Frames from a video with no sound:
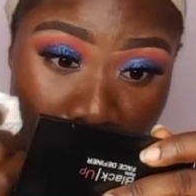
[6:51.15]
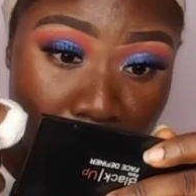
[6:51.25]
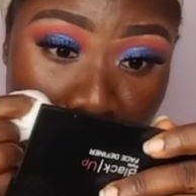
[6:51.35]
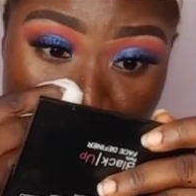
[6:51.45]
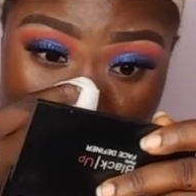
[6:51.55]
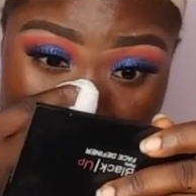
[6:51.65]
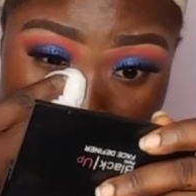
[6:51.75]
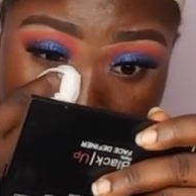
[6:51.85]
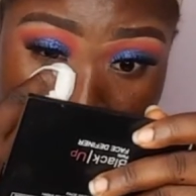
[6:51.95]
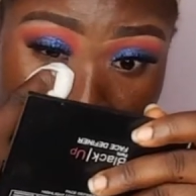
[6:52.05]
So
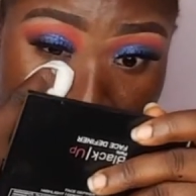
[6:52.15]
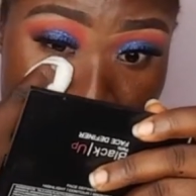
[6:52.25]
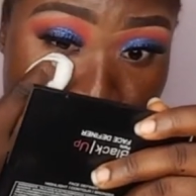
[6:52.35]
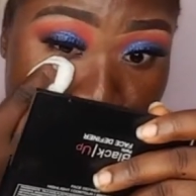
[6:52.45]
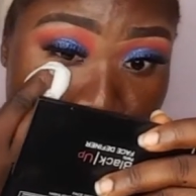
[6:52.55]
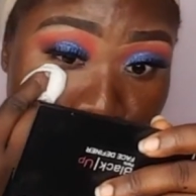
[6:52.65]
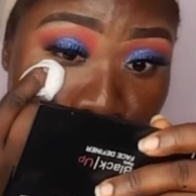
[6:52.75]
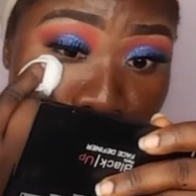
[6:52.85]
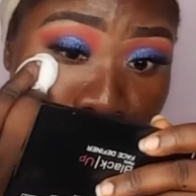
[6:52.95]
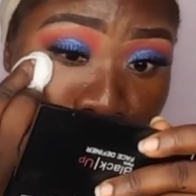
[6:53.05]
this is the reason
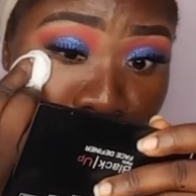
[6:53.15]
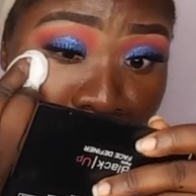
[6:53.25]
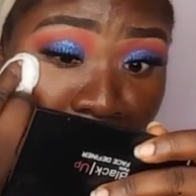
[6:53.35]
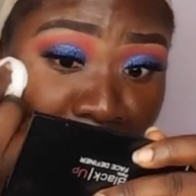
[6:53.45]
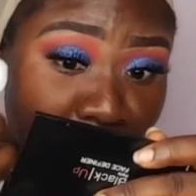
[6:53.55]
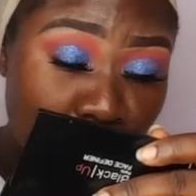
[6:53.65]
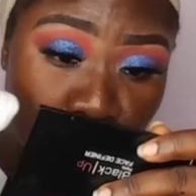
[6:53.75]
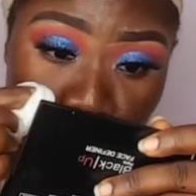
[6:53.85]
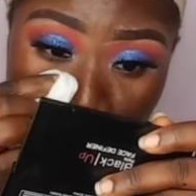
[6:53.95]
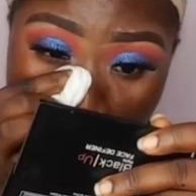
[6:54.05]
why you have
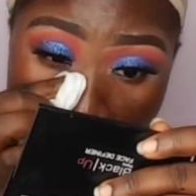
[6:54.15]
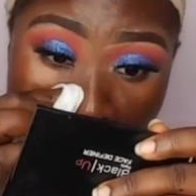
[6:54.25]
to